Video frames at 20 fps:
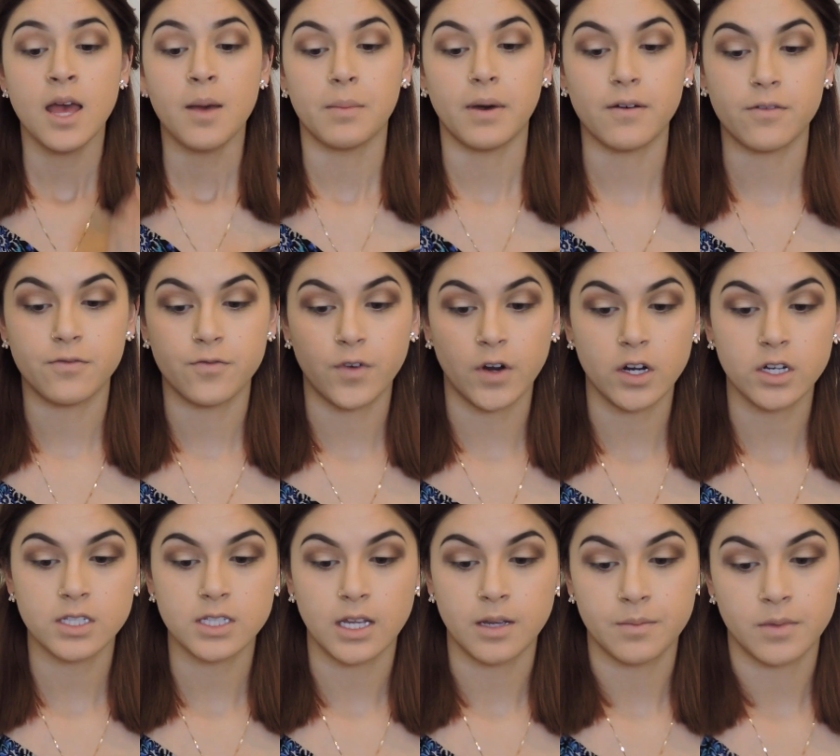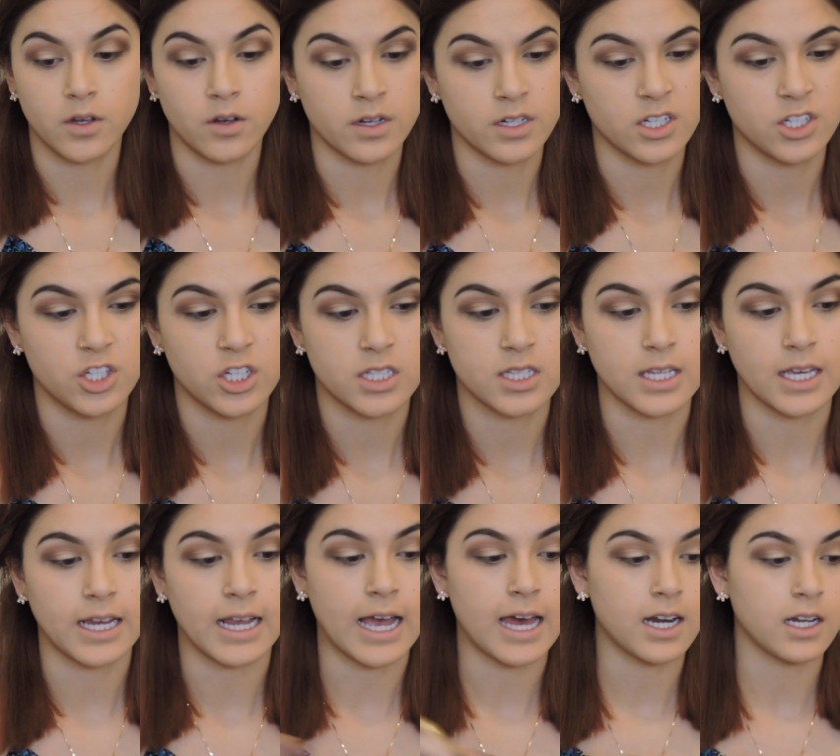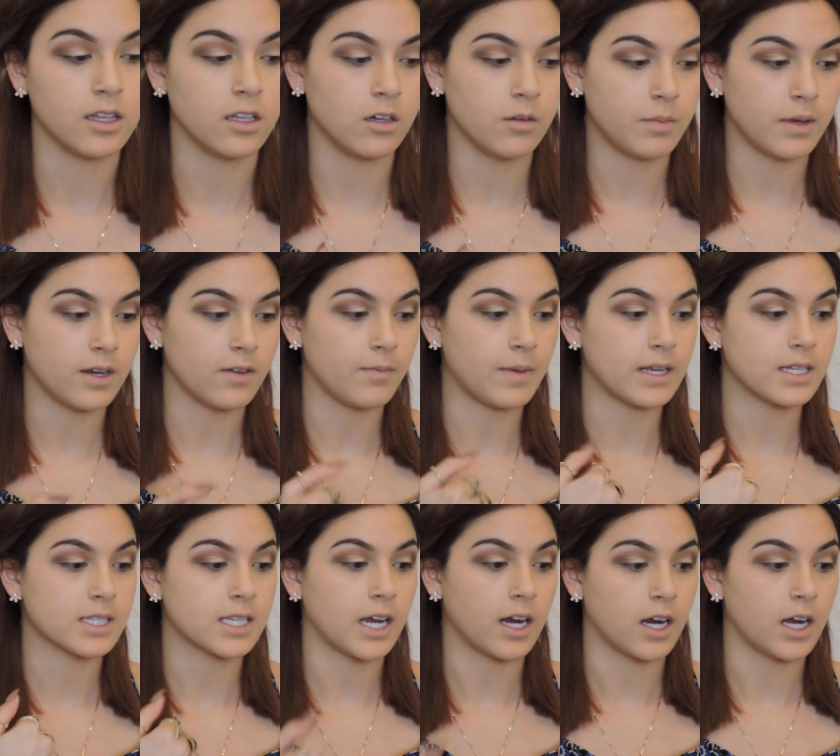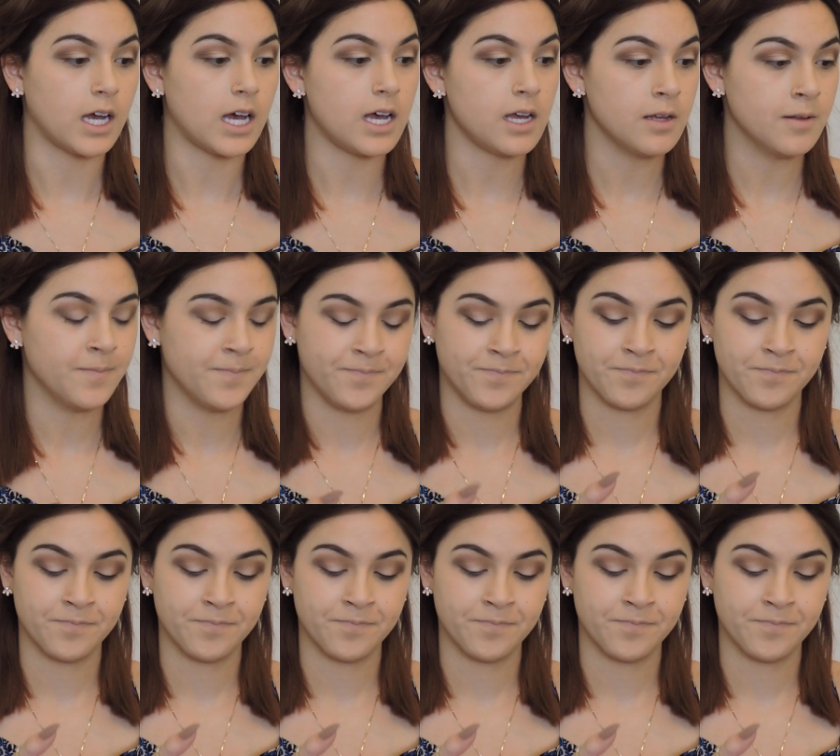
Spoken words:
but first I'm going to just like add a little bit of mascara.